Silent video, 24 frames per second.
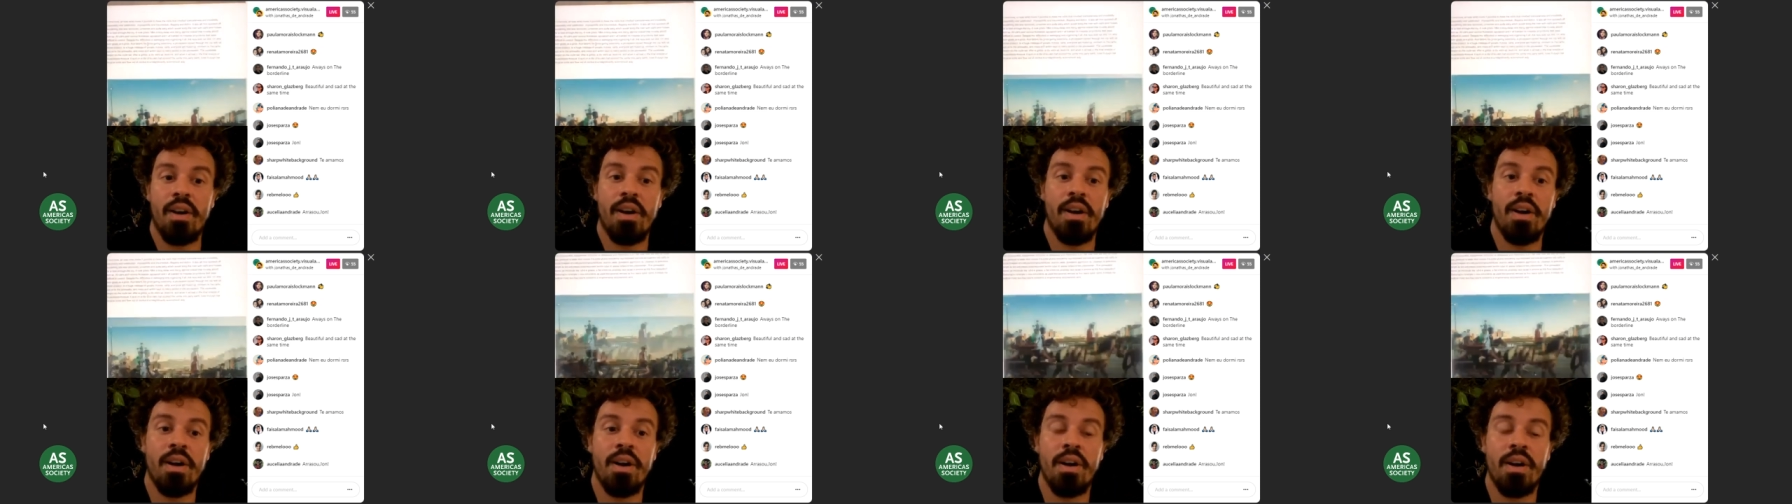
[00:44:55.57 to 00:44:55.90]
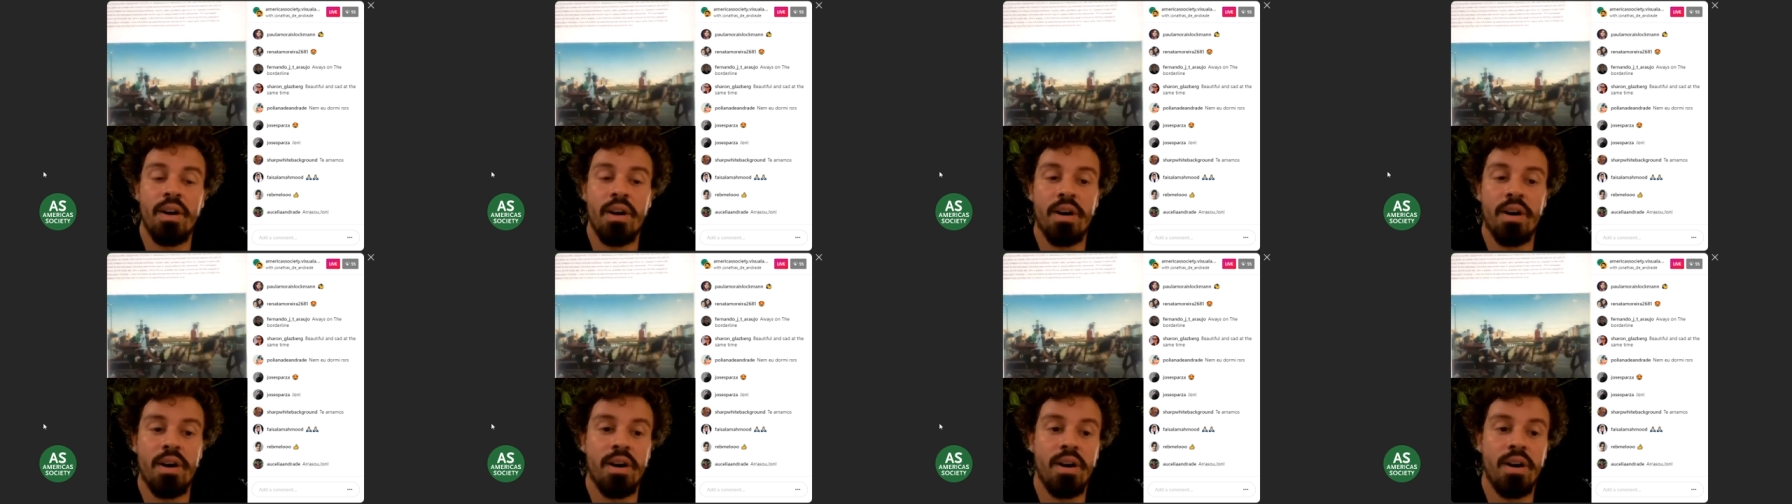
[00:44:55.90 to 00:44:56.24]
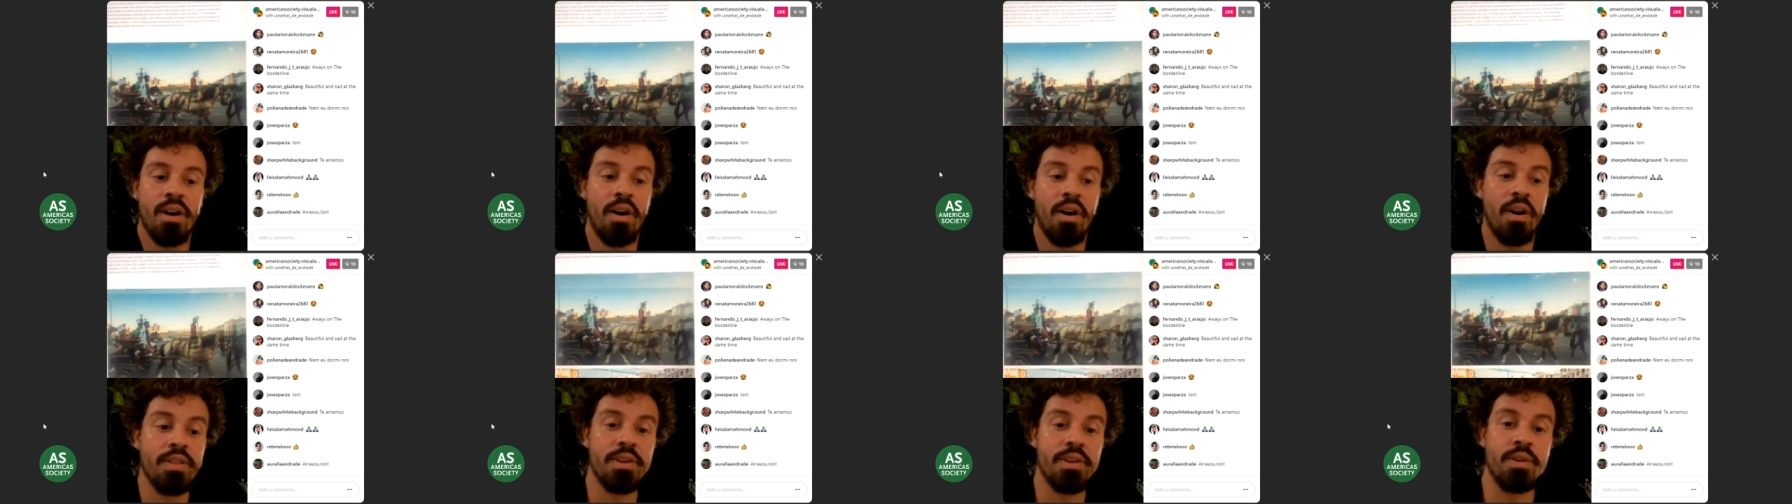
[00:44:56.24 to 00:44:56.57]

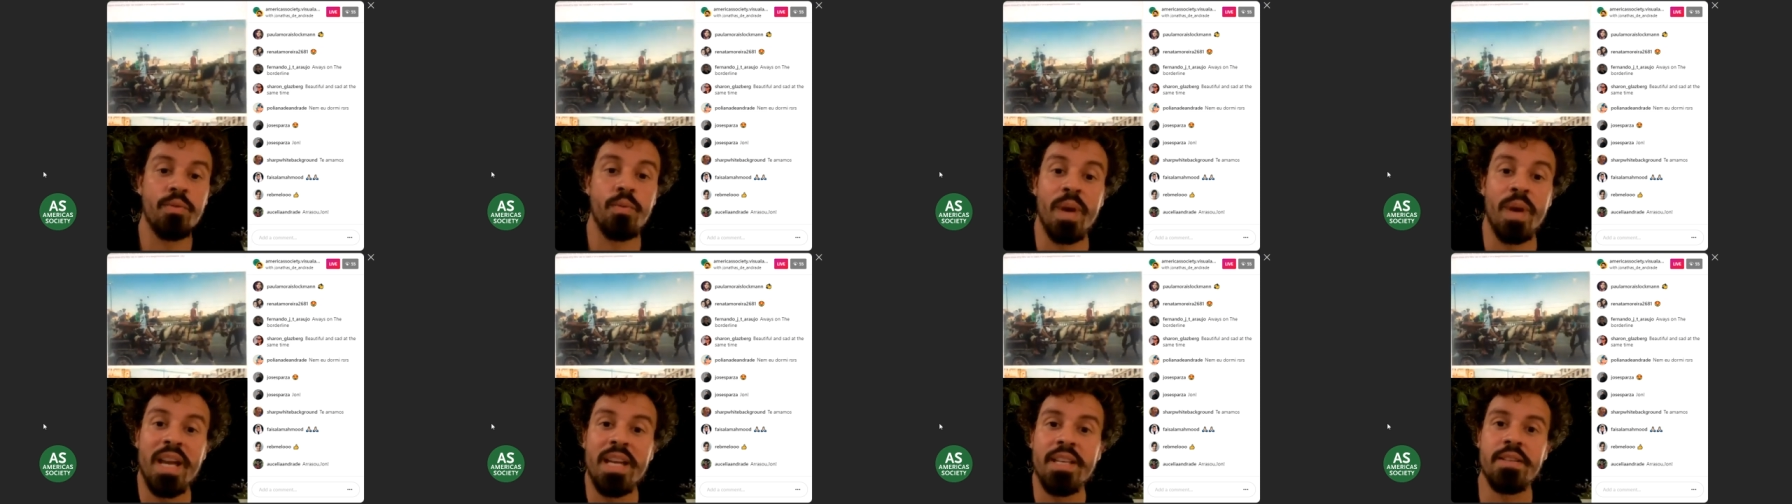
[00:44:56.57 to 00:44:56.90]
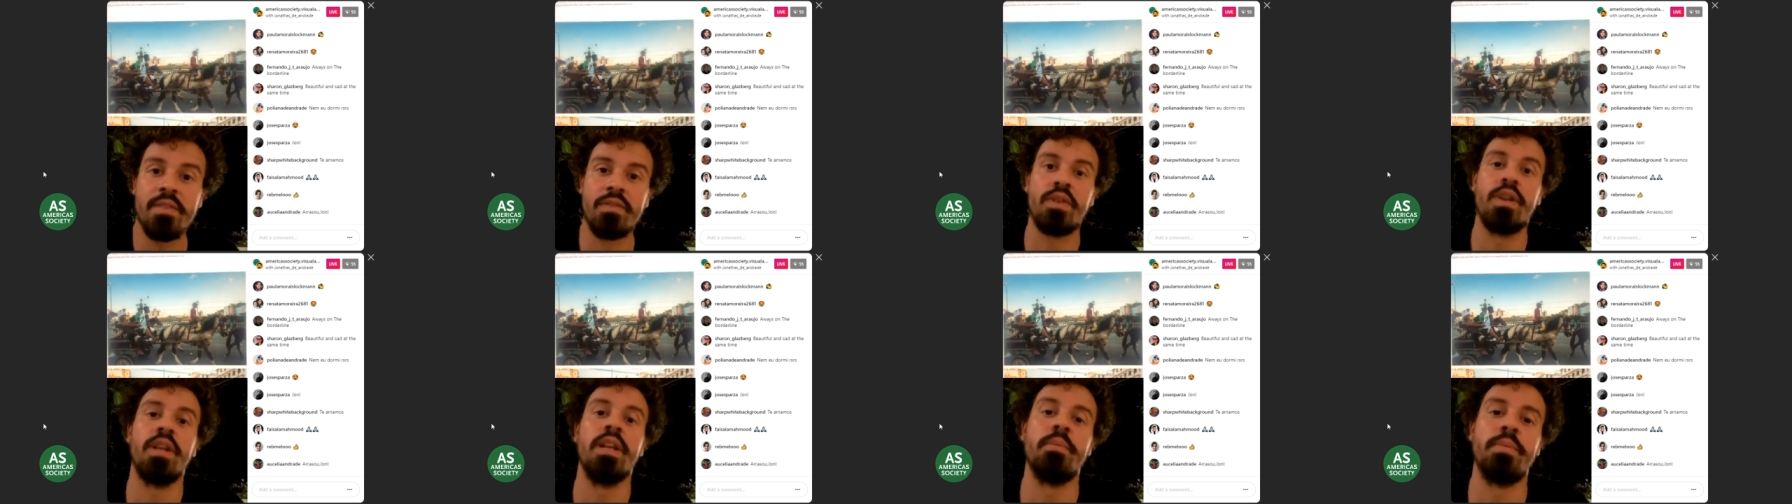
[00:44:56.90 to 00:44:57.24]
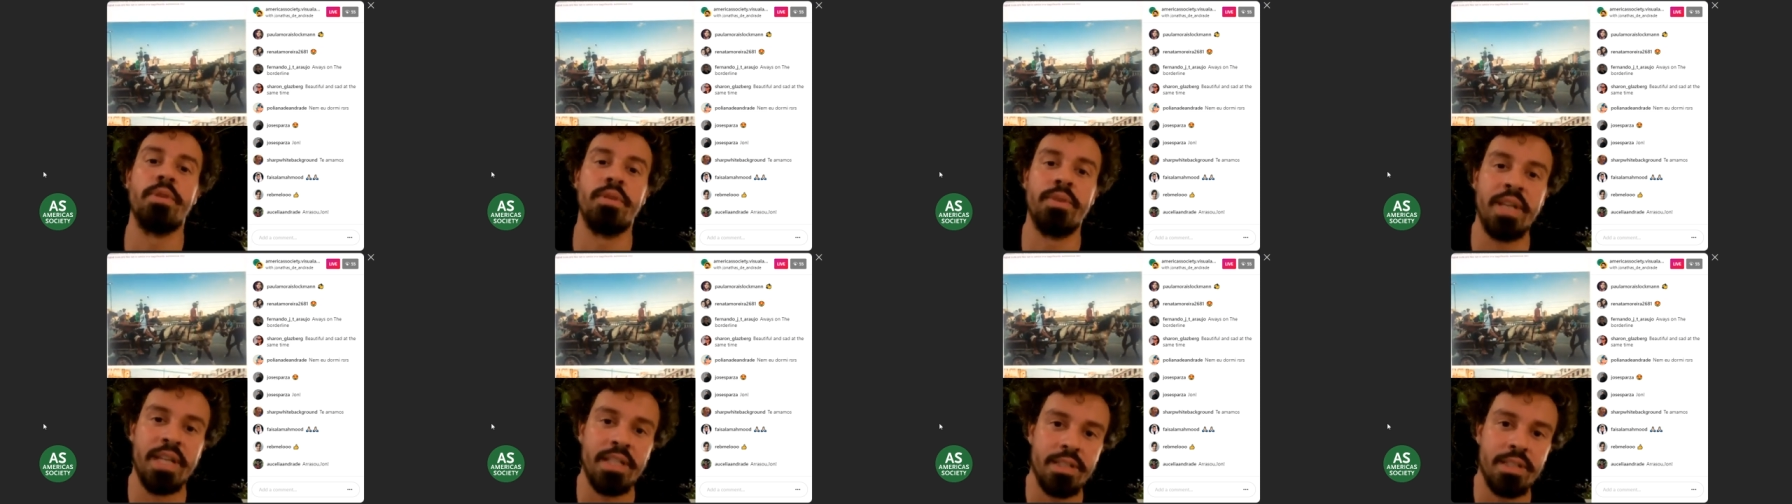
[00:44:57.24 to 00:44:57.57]
other ways of
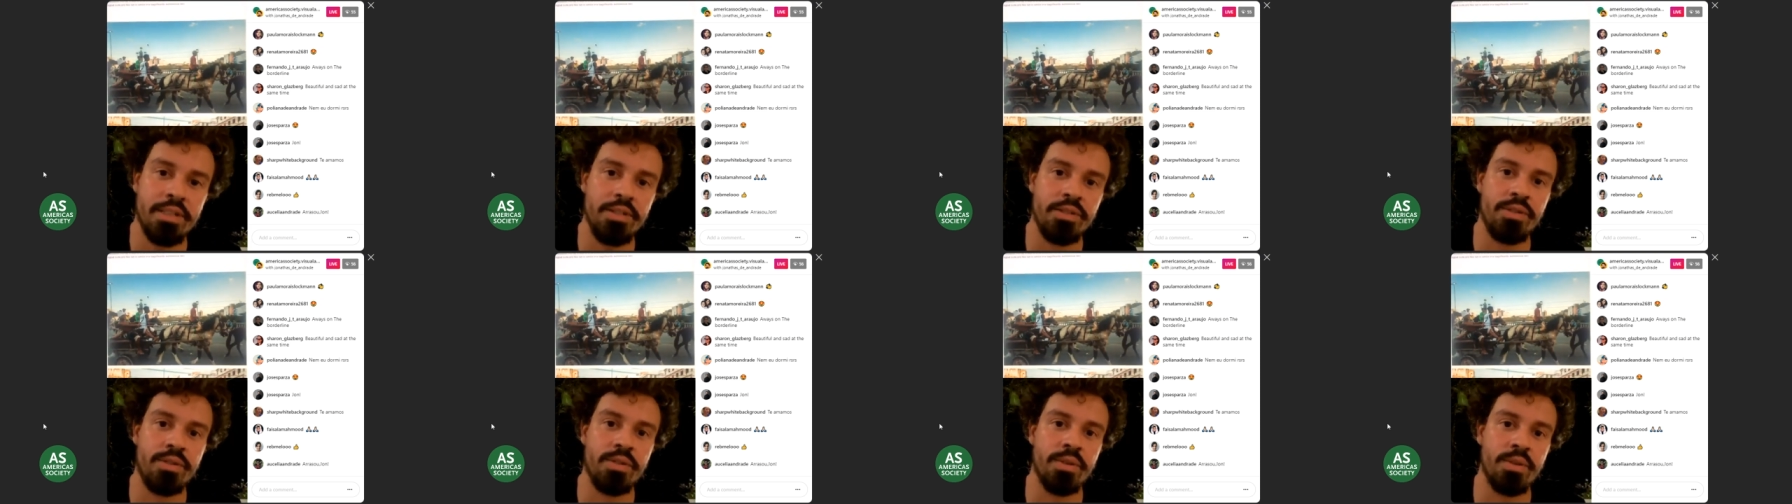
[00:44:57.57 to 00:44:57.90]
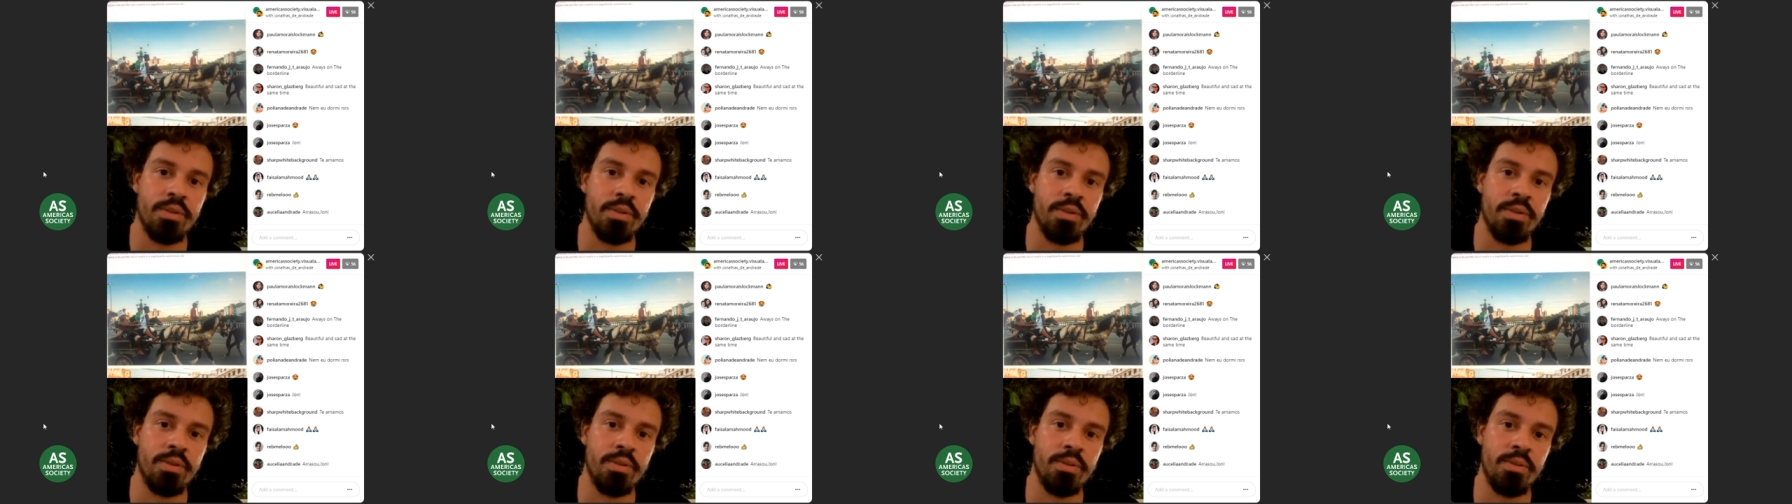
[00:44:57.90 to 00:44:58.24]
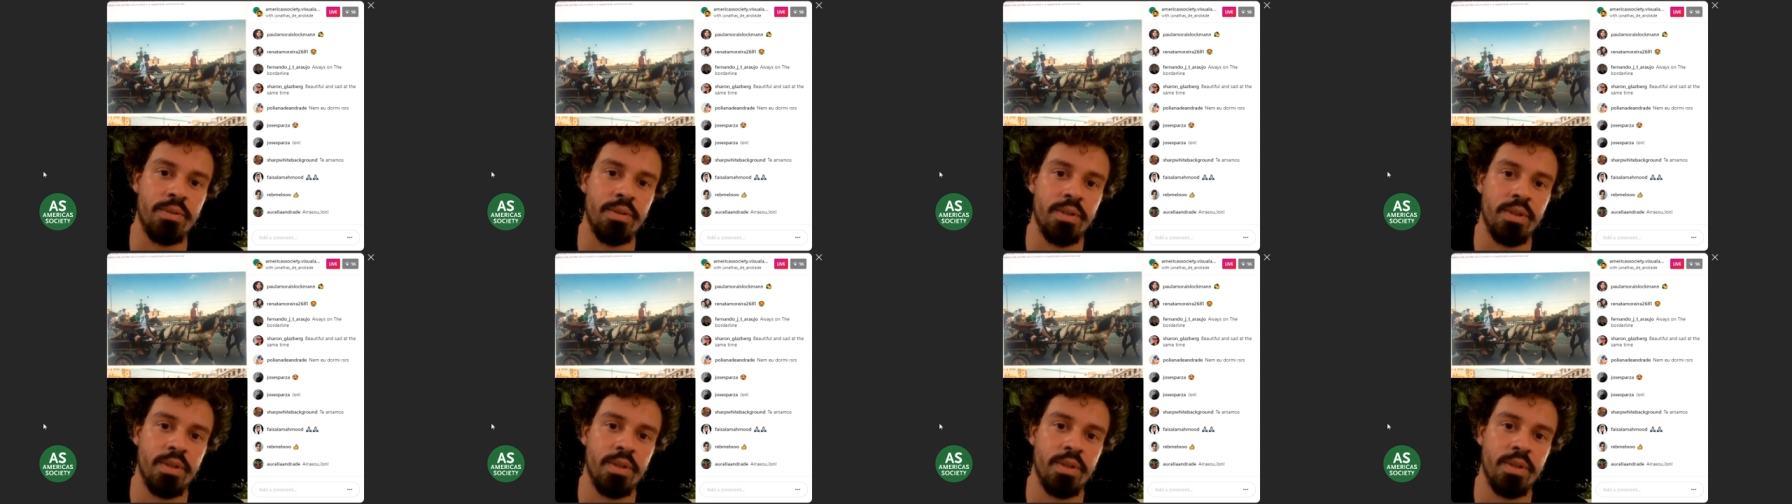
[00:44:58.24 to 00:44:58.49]
collaborating to